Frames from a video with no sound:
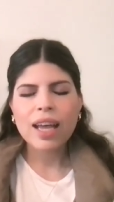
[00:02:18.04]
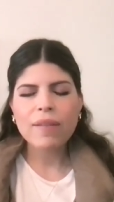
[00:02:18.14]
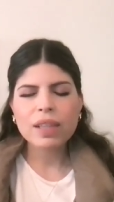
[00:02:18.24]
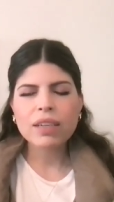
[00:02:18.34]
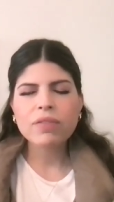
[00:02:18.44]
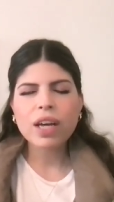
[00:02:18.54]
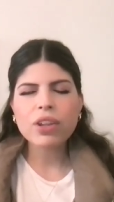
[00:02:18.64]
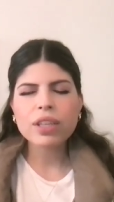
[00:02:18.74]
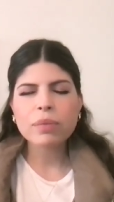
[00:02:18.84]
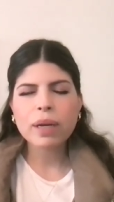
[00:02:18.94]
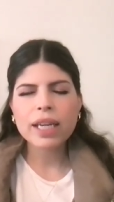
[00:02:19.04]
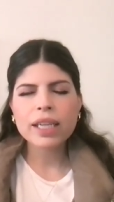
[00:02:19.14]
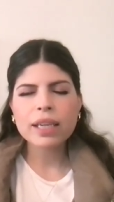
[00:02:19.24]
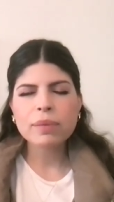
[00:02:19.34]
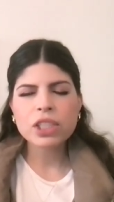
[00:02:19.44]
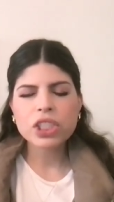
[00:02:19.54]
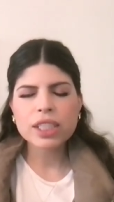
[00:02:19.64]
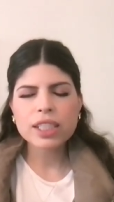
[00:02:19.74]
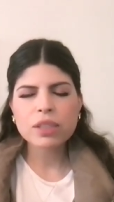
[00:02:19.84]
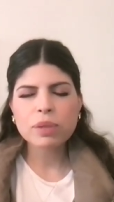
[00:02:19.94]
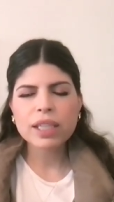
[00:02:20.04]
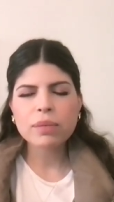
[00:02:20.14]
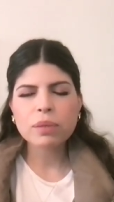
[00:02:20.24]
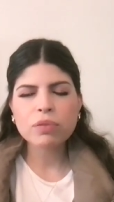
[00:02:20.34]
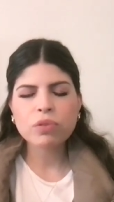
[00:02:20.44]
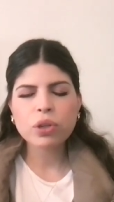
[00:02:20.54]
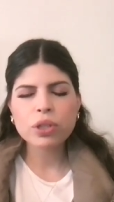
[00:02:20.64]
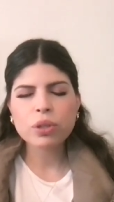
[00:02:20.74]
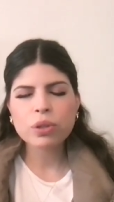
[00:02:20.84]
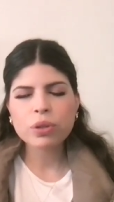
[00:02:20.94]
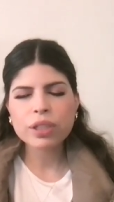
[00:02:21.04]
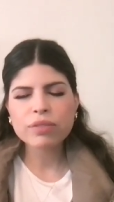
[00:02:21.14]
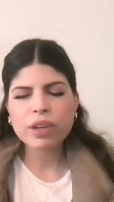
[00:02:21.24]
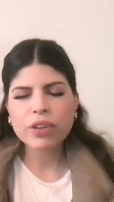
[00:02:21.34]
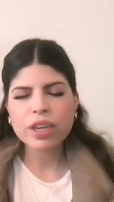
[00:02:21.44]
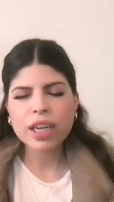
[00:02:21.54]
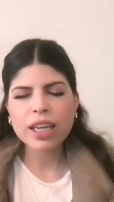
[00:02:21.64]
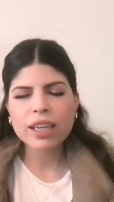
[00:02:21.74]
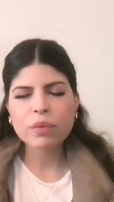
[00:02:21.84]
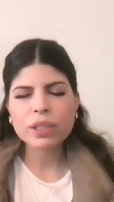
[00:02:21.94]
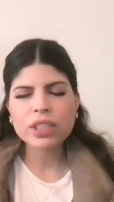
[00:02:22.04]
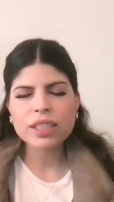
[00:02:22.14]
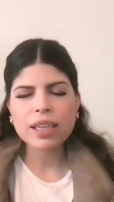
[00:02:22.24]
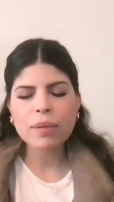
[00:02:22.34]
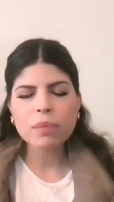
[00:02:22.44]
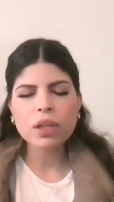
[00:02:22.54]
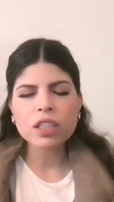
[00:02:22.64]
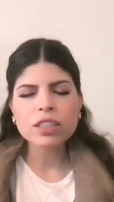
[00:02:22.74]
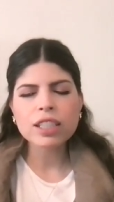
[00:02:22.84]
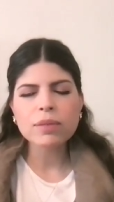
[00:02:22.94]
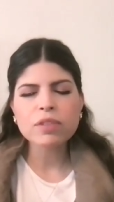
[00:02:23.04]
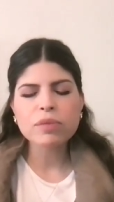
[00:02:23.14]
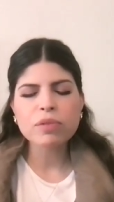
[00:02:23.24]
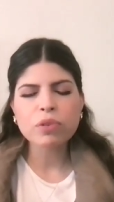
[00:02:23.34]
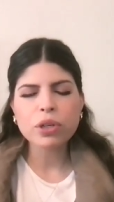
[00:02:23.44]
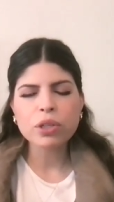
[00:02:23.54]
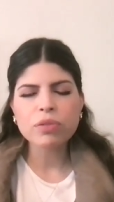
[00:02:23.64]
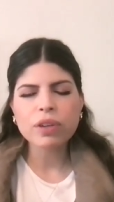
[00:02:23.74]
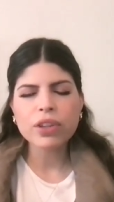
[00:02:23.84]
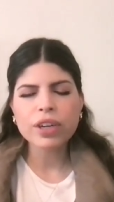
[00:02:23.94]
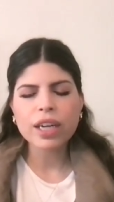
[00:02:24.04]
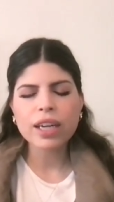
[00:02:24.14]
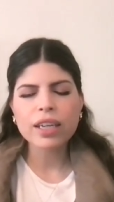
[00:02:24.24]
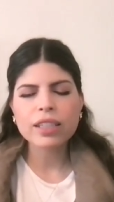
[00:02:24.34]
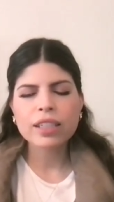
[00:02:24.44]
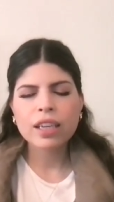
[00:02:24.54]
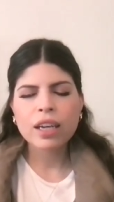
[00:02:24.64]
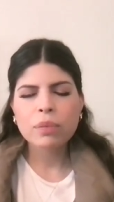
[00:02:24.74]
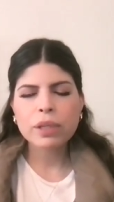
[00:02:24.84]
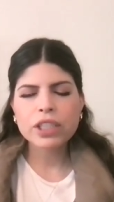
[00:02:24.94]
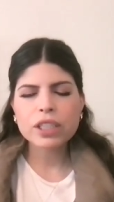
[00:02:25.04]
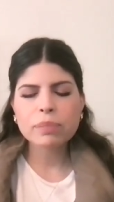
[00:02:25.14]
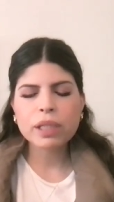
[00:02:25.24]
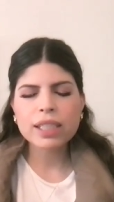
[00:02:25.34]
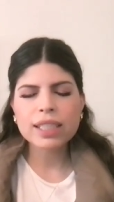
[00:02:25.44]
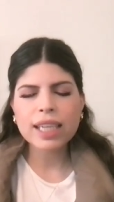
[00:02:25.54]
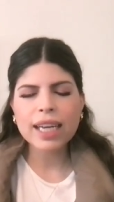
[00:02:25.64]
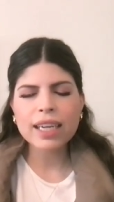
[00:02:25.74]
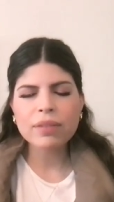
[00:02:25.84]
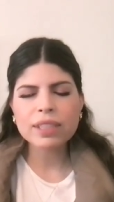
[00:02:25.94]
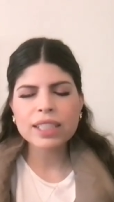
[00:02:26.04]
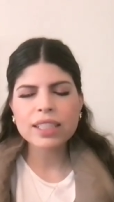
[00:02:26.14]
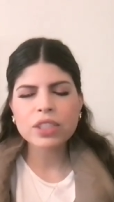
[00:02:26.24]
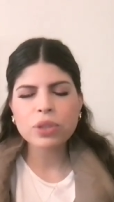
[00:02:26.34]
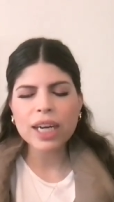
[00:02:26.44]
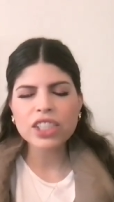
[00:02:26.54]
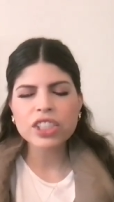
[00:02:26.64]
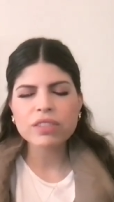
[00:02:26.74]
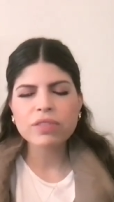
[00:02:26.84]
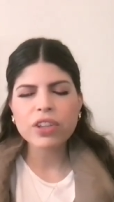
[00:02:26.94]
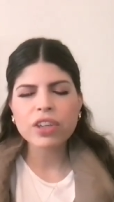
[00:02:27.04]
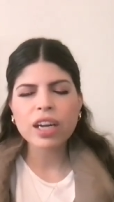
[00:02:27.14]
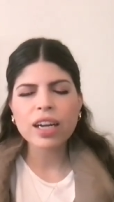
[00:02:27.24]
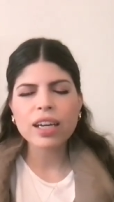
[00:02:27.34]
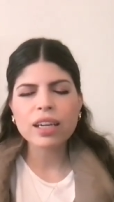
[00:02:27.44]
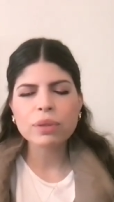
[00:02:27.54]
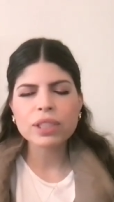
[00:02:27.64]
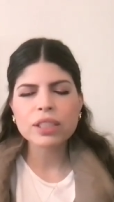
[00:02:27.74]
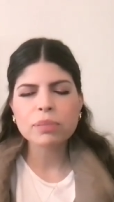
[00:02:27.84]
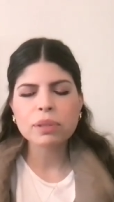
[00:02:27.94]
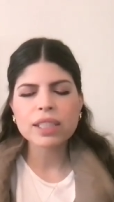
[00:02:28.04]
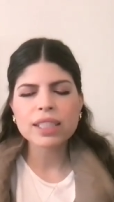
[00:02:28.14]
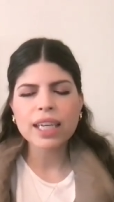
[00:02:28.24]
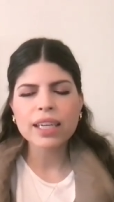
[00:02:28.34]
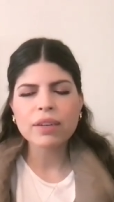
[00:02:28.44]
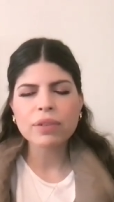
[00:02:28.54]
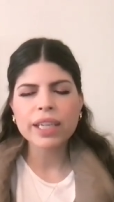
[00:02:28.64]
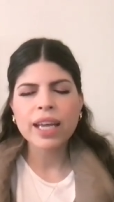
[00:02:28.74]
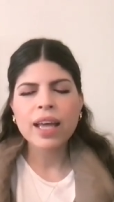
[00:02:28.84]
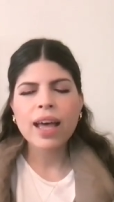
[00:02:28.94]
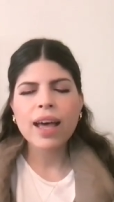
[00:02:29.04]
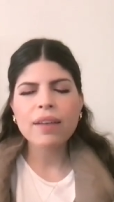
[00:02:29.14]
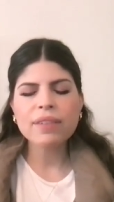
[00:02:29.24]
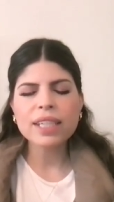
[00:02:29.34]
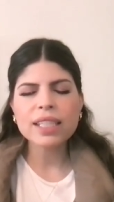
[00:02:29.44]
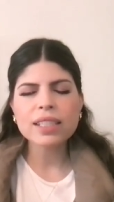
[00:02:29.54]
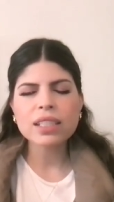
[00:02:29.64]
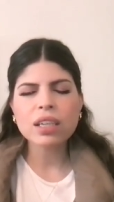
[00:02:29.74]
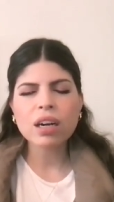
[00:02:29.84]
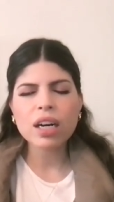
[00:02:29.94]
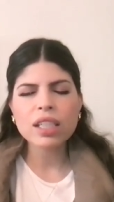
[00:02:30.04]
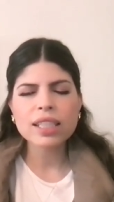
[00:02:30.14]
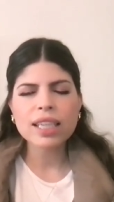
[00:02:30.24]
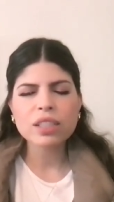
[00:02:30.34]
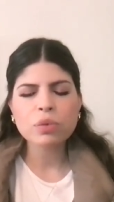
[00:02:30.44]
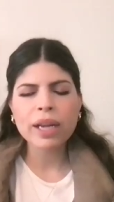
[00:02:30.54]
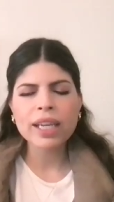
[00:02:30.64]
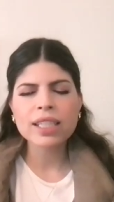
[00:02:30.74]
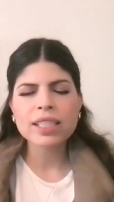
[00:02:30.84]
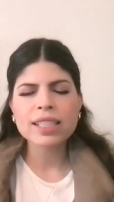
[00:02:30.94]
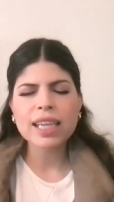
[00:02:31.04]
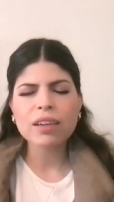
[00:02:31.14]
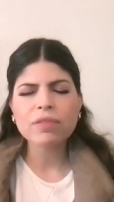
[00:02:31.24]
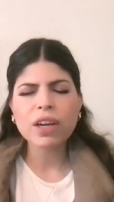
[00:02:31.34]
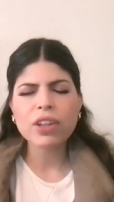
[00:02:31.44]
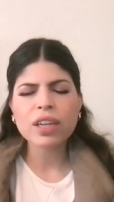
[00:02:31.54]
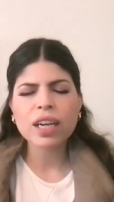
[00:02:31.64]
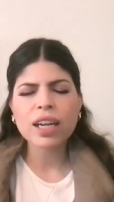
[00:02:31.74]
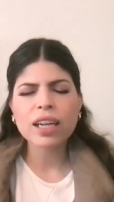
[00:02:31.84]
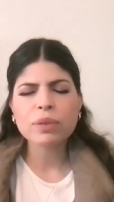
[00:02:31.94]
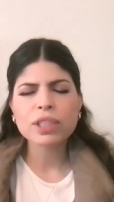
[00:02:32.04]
Heavenly Father, in the mighty name of Jesus, we come before you, Lord, Father God, and we just humble ourselves before you, Father God. We just put aside every distraction, Father God. We just put aside every heaviness in our heart that's weighing us down, Father God.